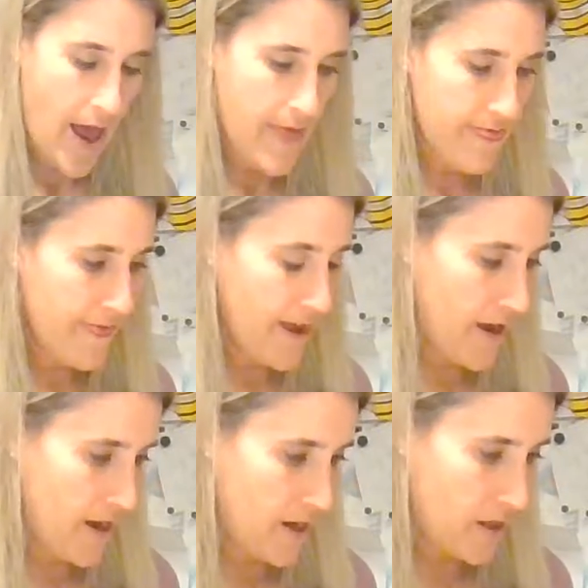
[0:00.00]
And
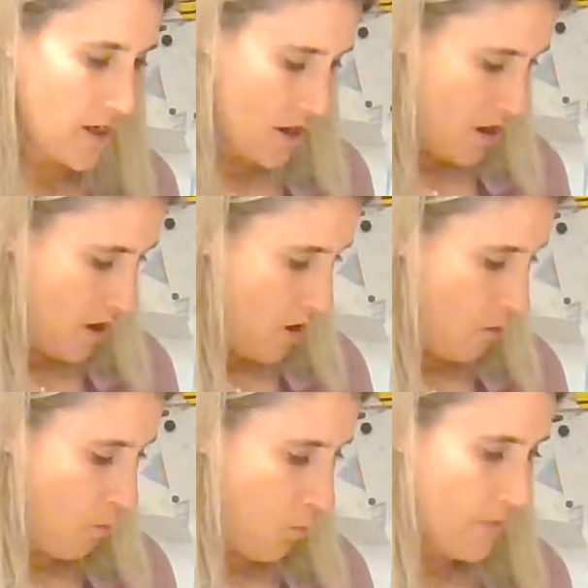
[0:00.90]
then
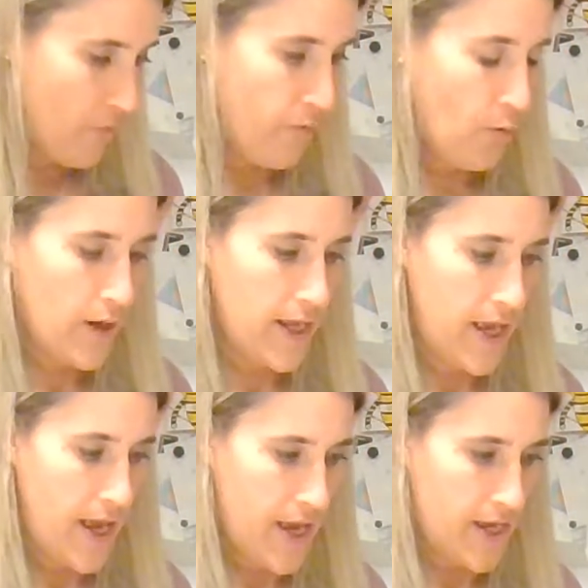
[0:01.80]

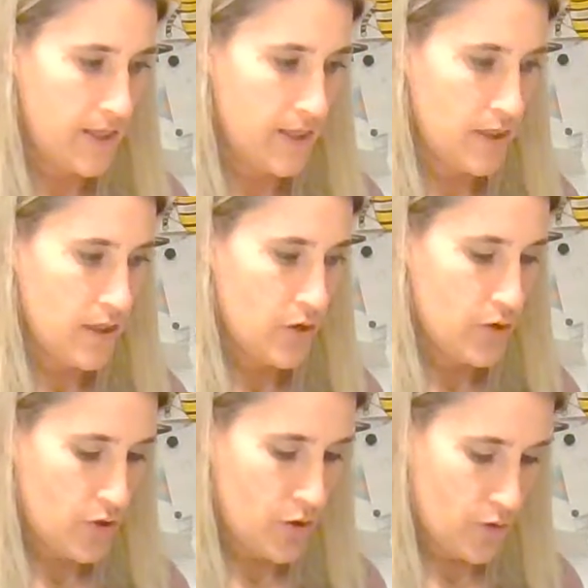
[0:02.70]
148
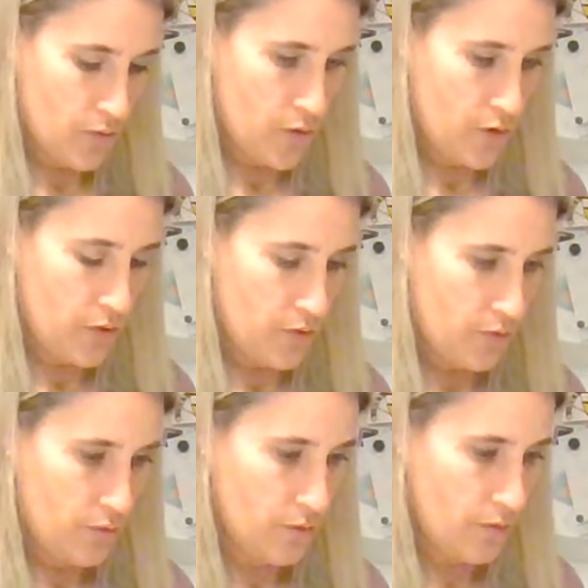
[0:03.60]

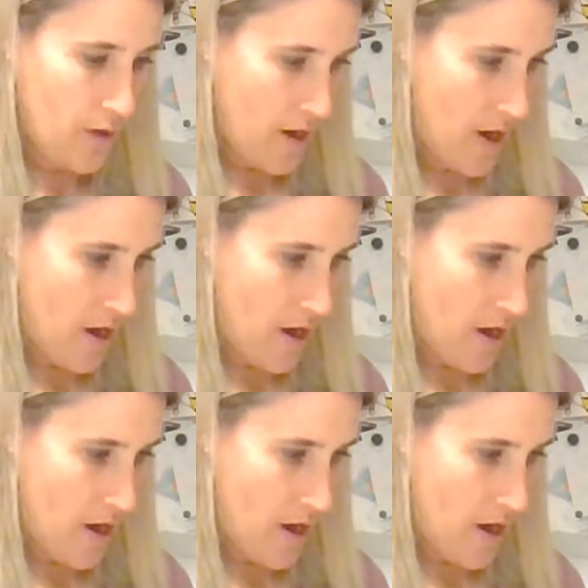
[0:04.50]
through